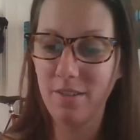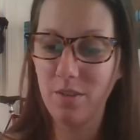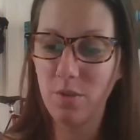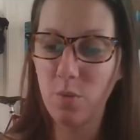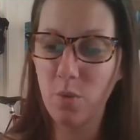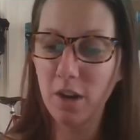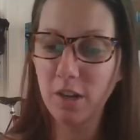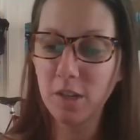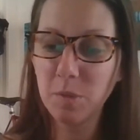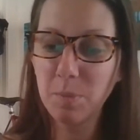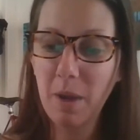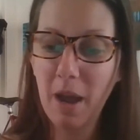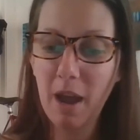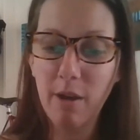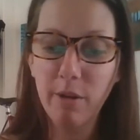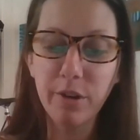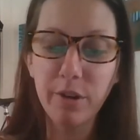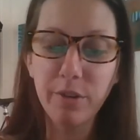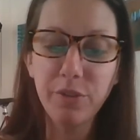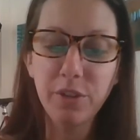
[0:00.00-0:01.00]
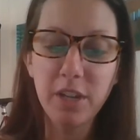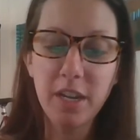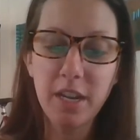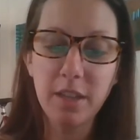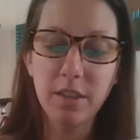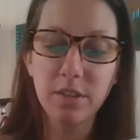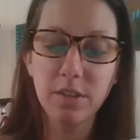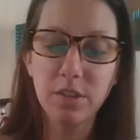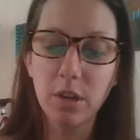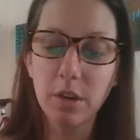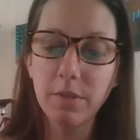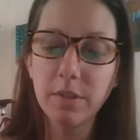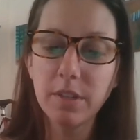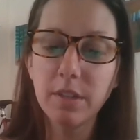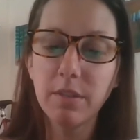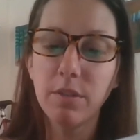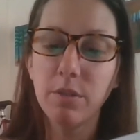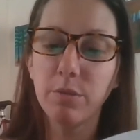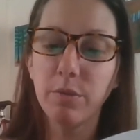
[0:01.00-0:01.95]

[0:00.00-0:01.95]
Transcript: worked powerfully in the service of the